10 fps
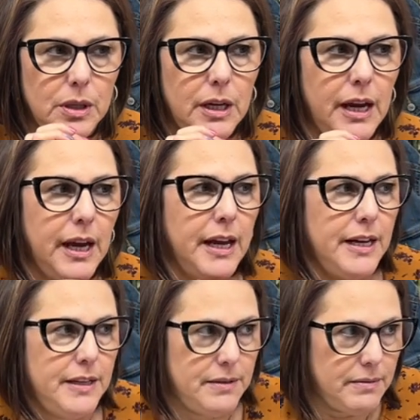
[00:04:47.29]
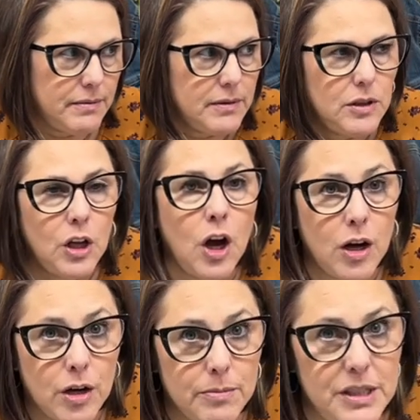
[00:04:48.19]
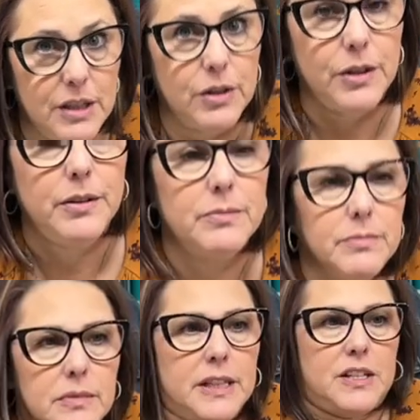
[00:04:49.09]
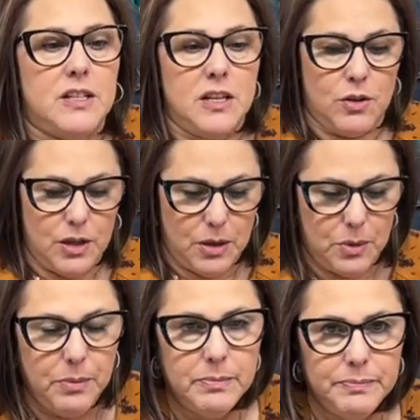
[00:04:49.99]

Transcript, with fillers: a long arm dealer that's near you